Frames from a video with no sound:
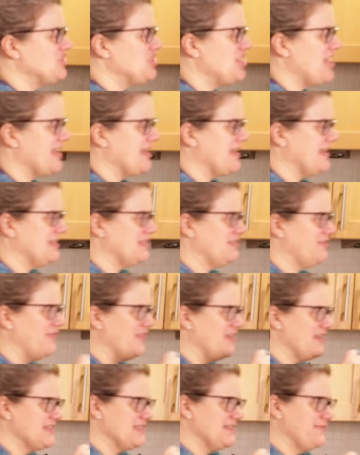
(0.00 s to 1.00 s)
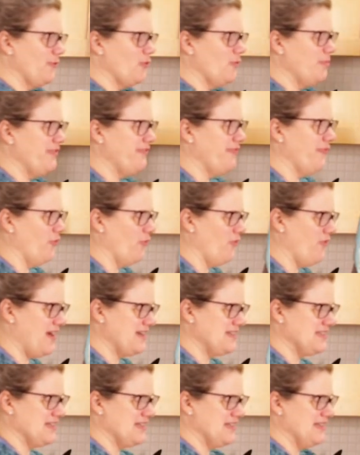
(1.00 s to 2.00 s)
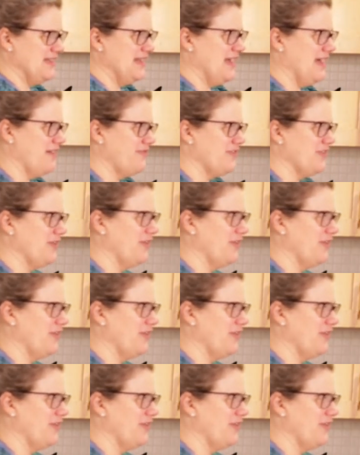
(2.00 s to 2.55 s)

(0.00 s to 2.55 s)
check it first of all before I turn the oven